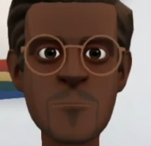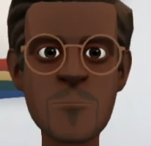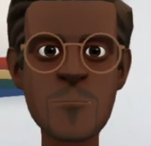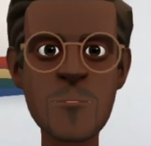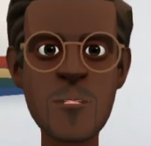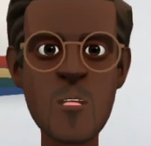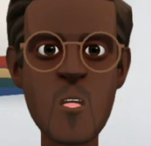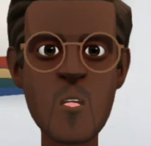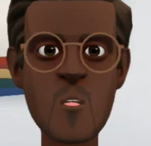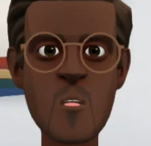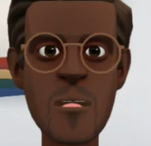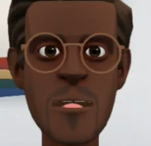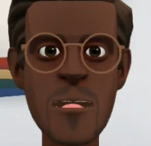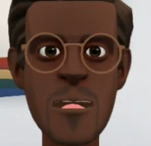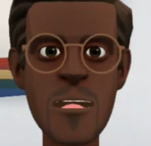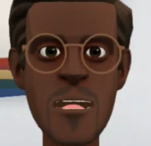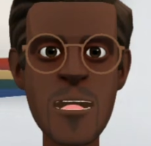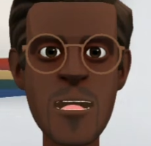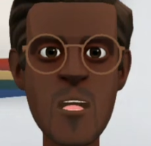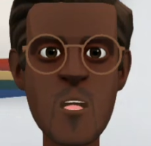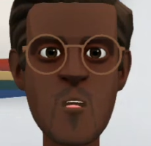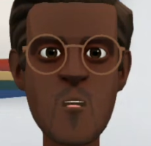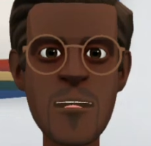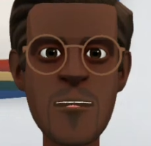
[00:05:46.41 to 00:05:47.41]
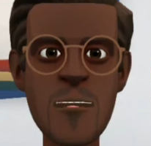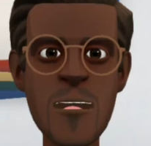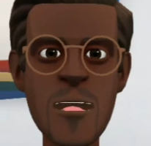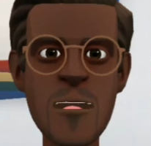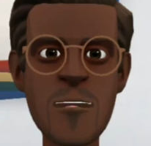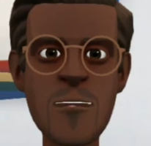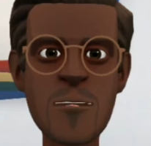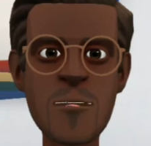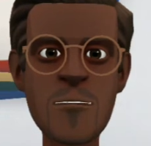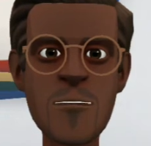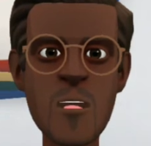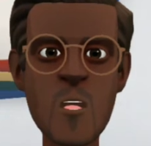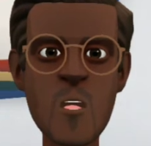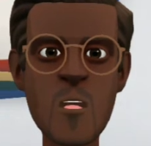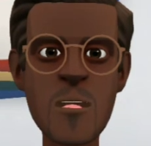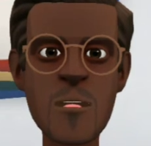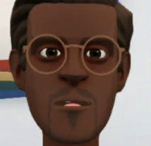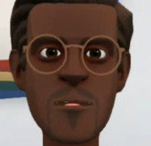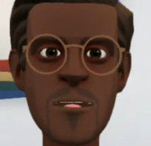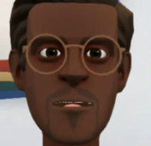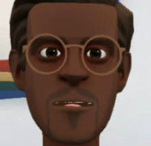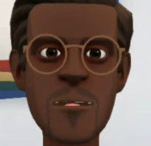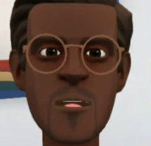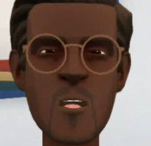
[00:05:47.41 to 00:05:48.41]
Costing around
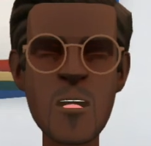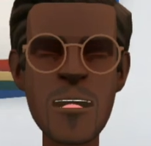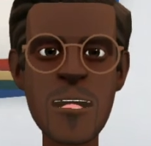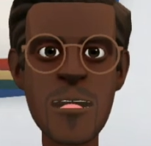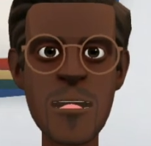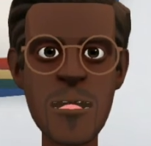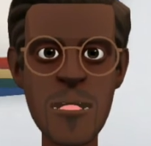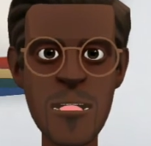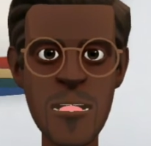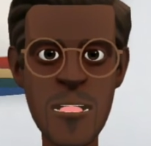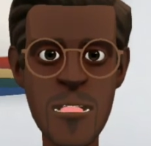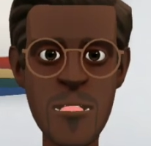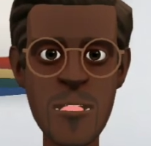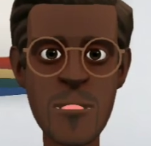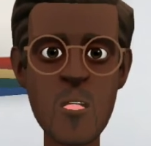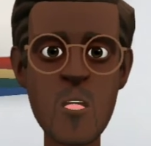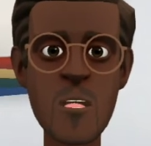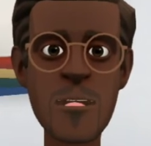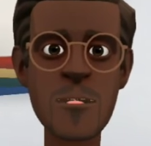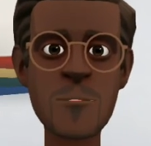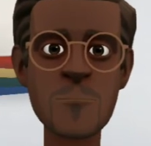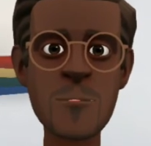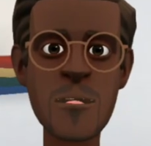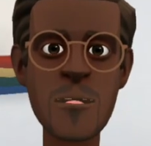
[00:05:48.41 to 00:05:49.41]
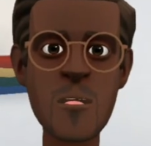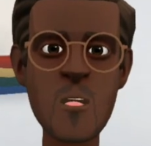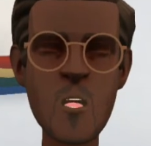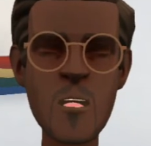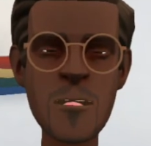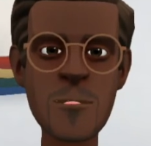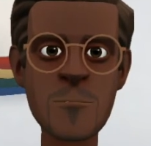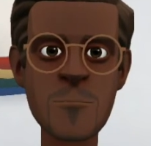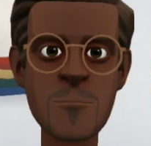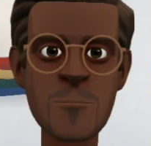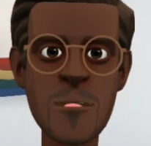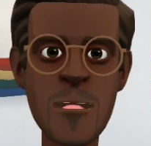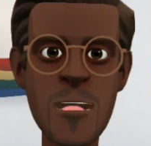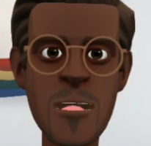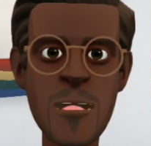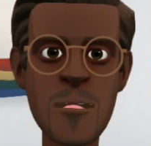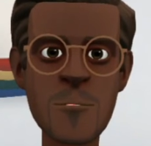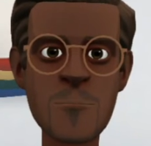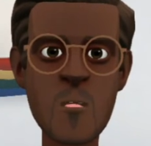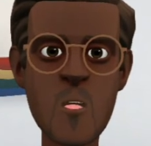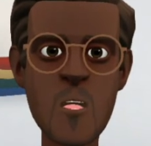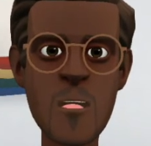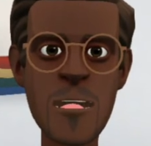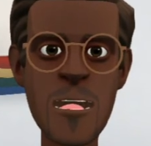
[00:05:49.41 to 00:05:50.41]
$55.20 on Amazon, it is
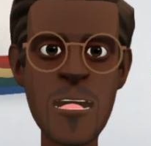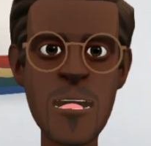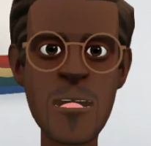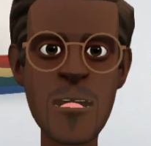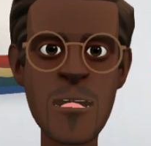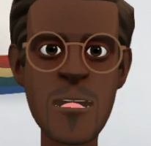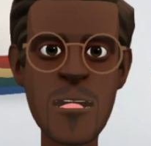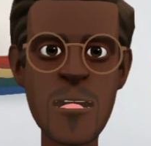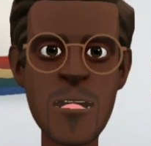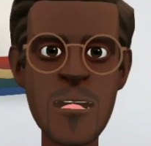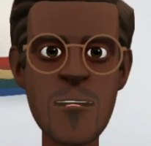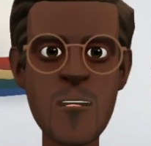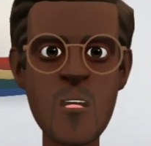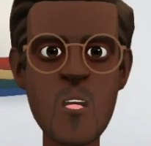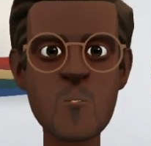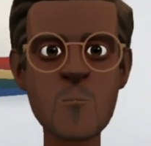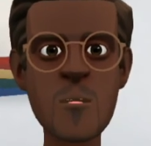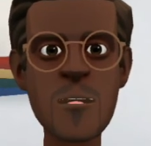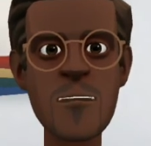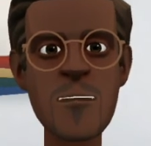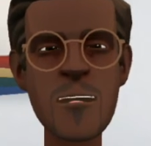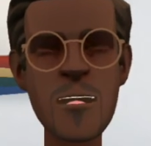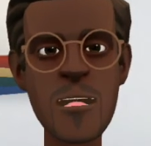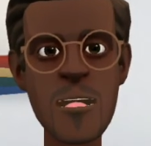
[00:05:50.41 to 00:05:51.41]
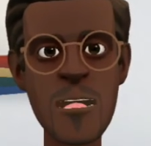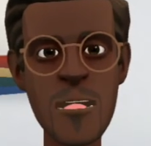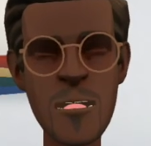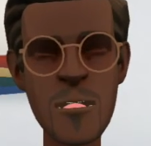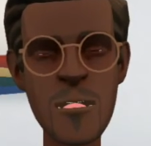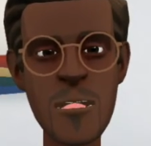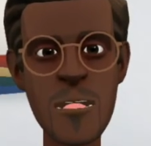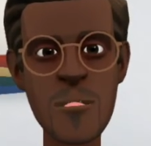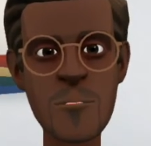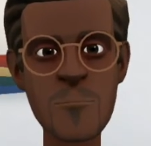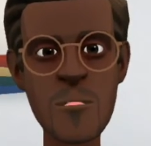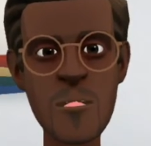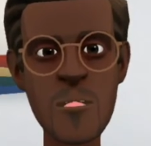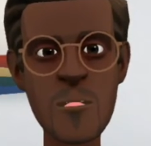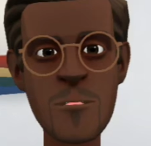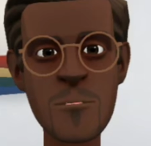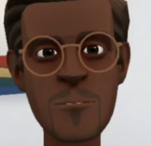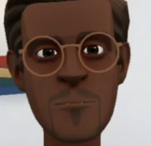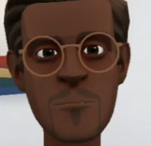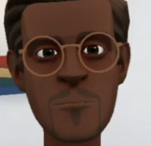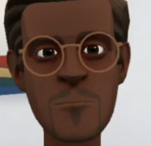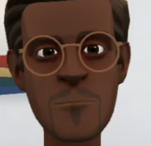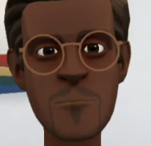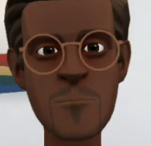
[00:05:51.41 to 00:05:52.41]
more indicated for professional gamers,
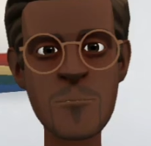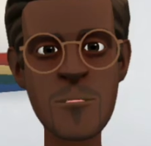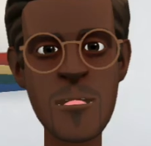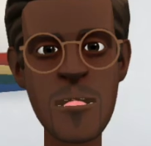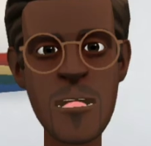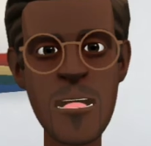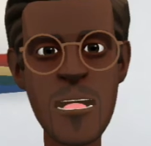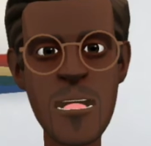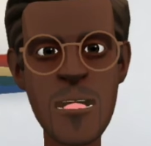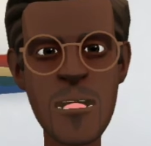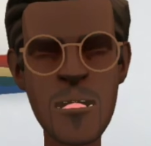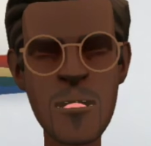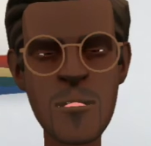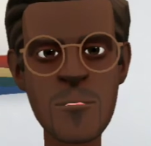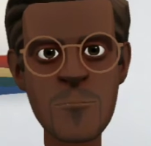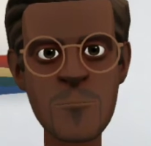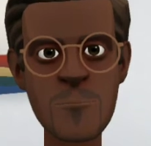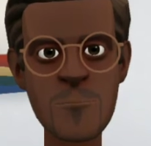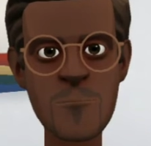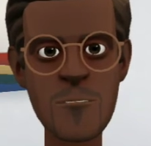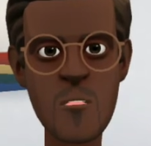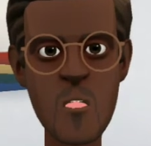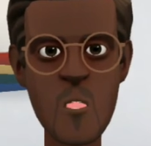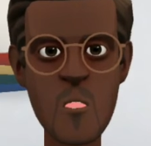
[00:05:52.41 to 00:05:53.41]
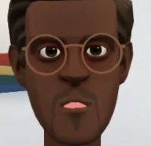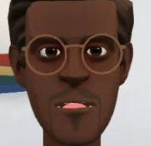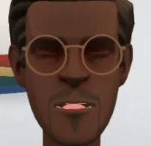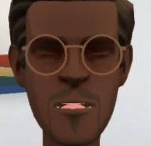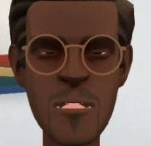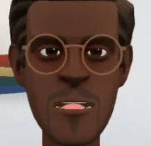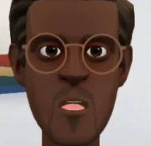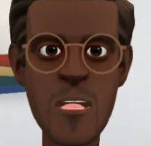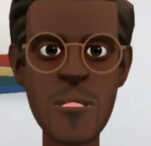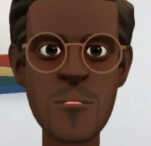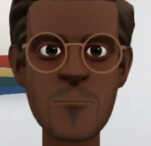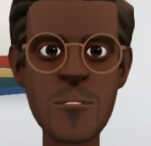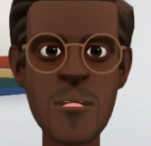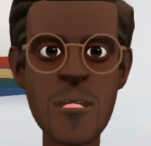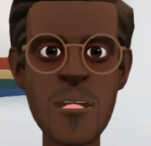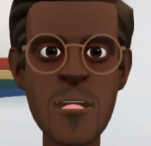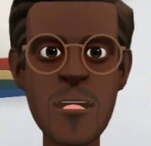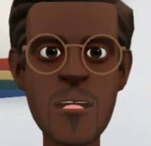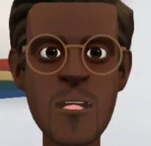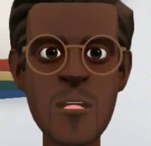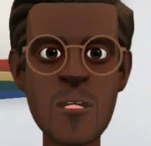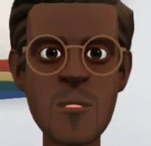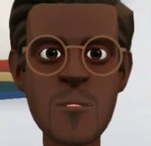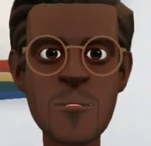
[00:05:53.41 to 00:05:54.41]
since, for casual
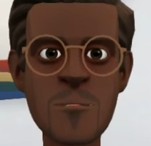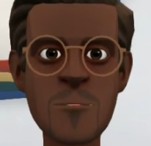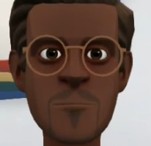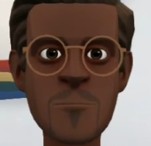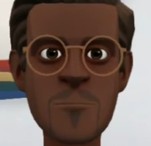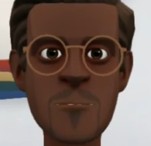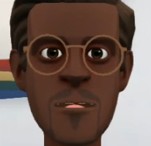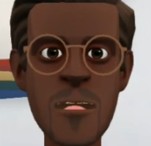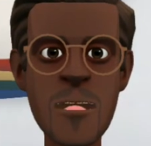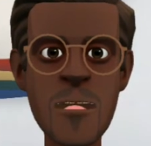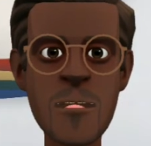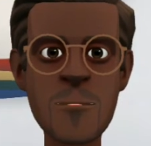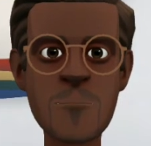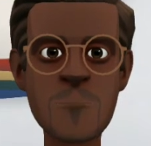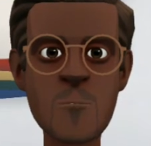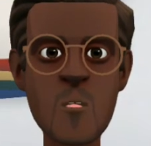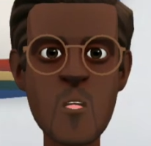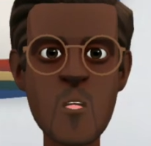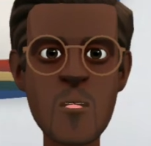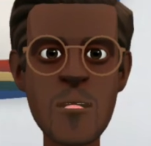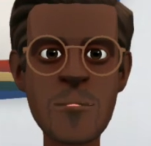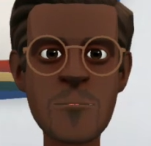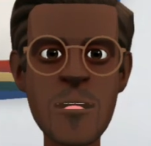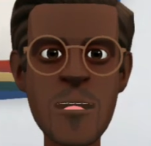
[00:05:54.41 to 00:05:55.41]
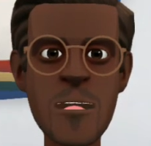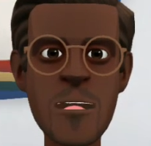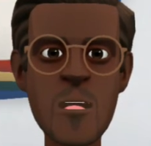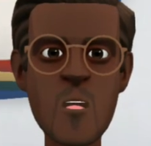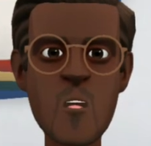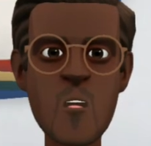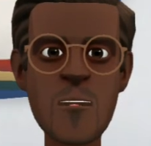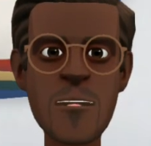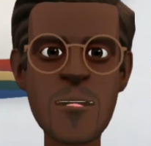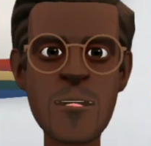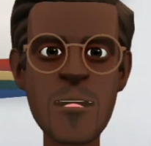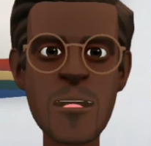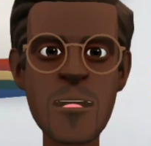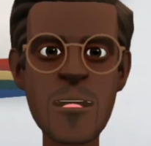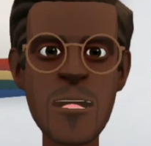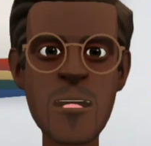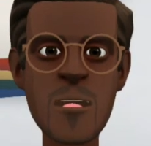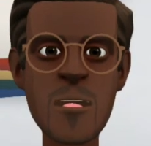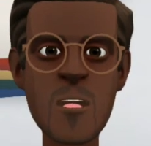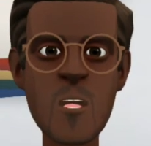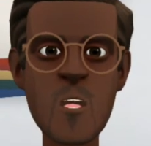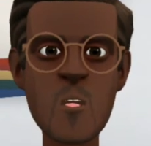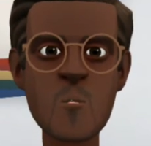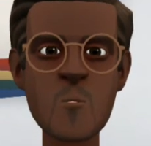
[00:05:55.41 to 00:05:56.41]
players, it is possible to find
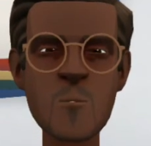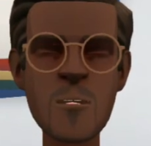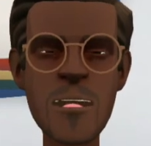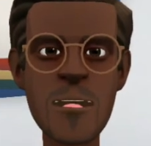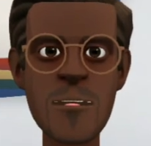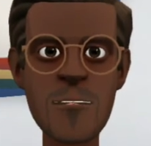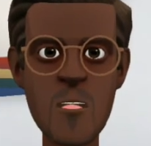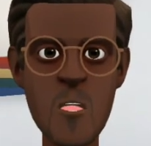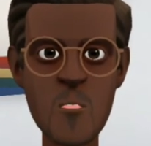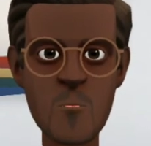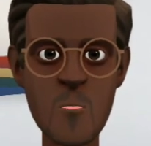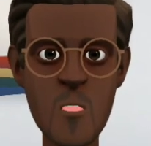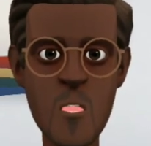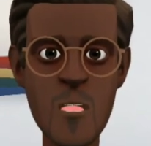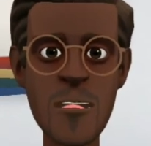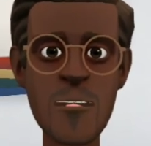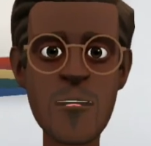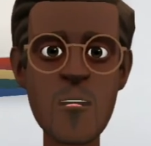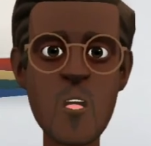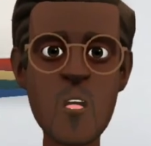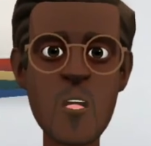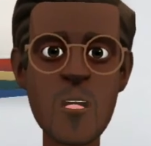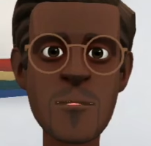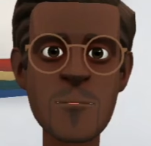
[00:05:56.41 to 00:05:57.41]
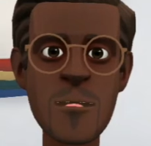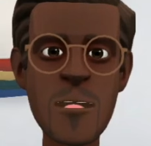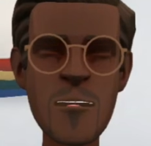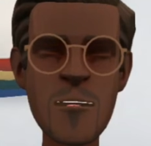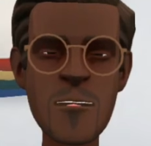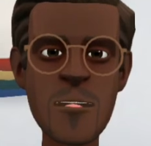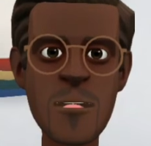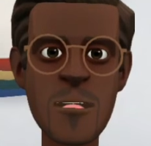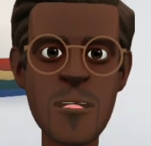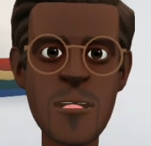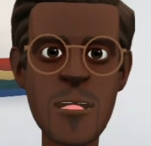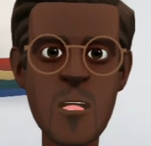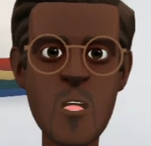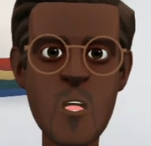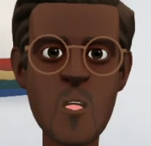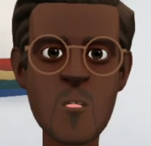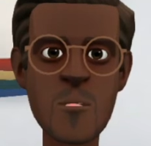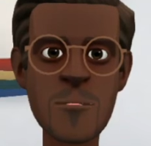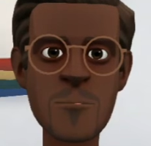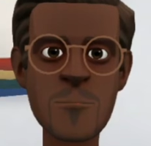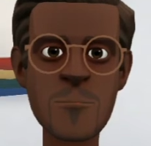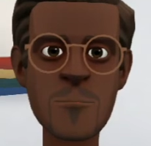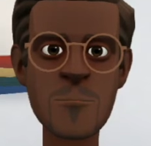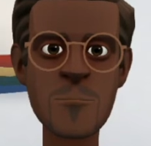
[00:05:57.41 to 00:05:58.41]
other options for more affordable
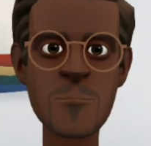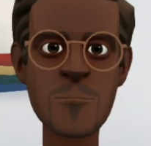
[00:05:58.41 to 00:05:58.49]
values.